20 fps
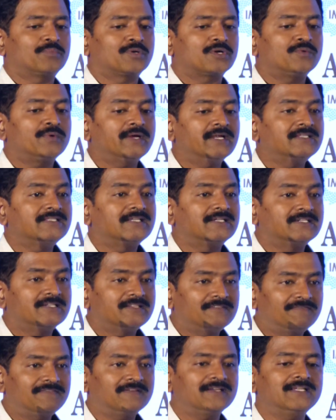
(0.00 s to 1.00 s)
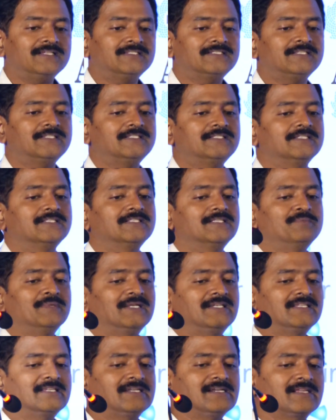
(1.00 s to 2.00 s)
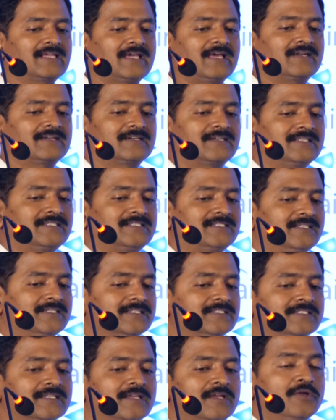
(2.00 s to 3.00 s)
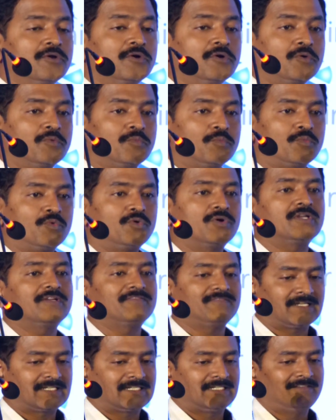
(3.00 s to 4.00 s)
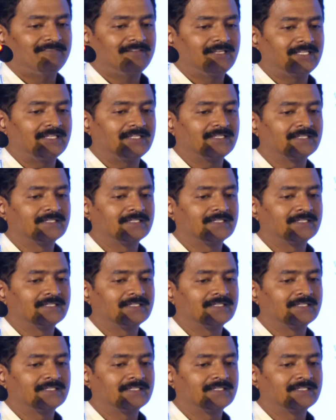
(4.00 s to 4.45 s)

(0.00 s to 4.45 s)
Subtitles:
provide the differences in the material characteristics more effectively.